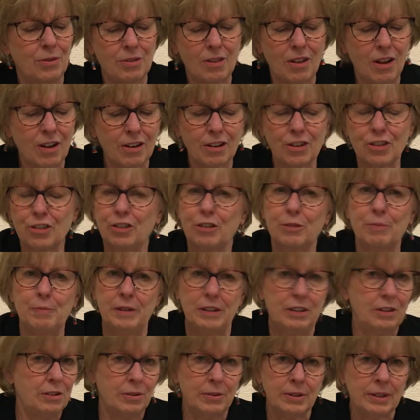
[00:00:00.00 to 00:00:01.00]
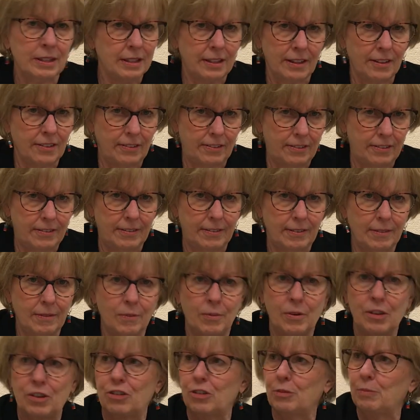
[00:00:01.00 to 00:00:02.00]
longer should be doing this.
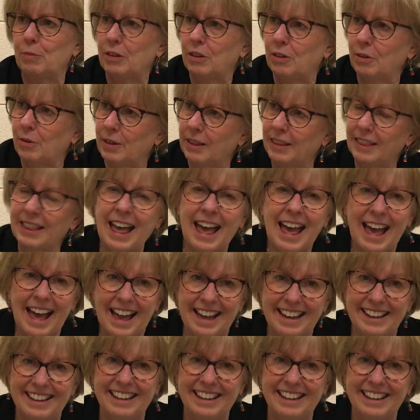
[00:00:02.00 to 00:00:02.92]
We should be doing that.